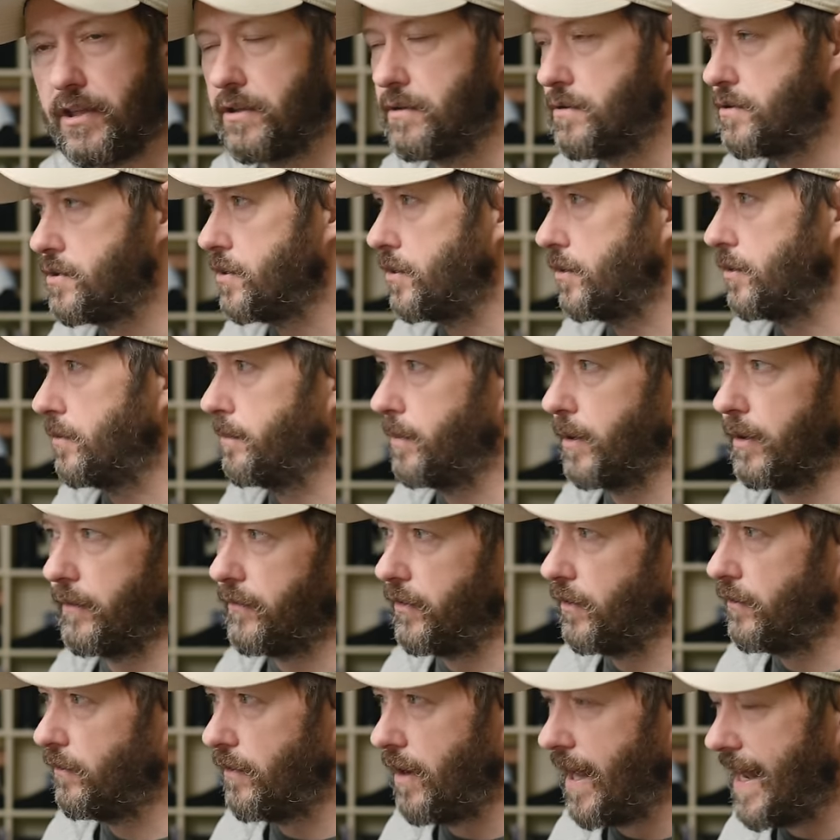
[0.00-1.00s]
YouTube, but
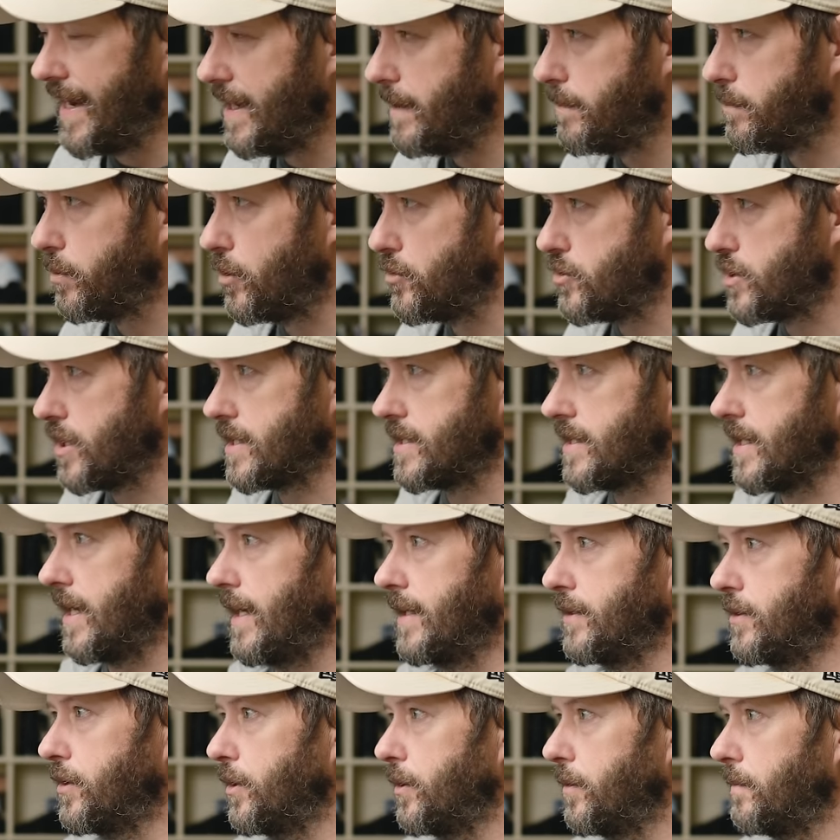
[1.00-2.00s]
for any projects that
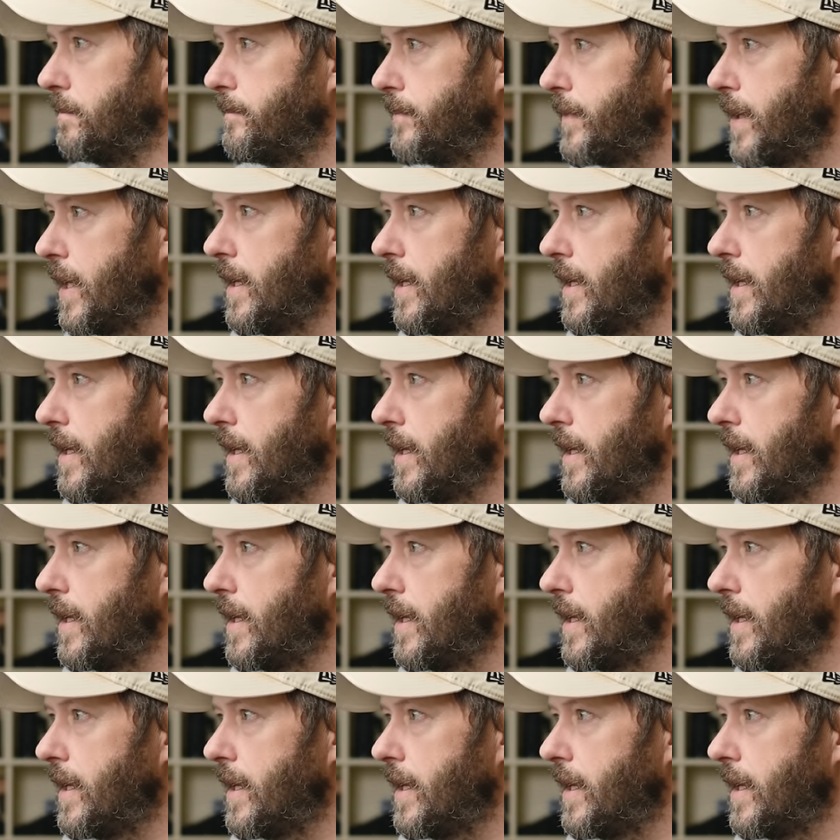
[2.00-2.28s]
I do.